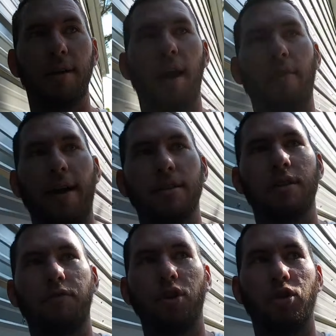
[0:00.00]
And that's
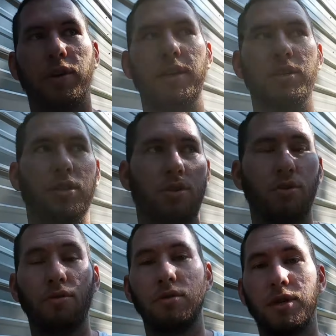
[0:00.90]
if you're looking to
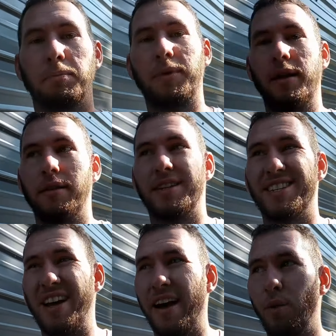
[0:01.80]
do something
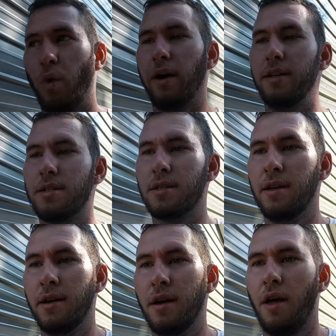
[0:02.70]
design wise
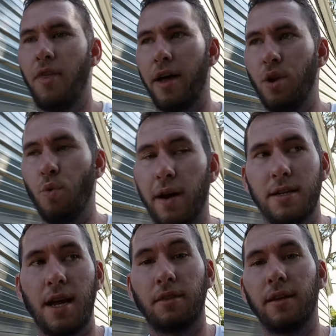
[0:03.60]
that you want to
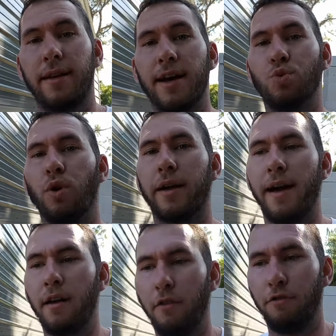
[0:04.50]
take the guesswork
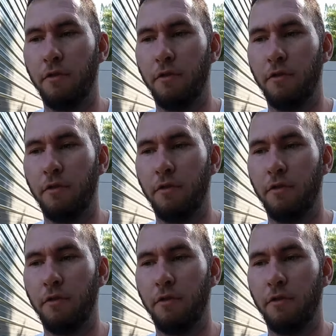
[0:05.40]
out of.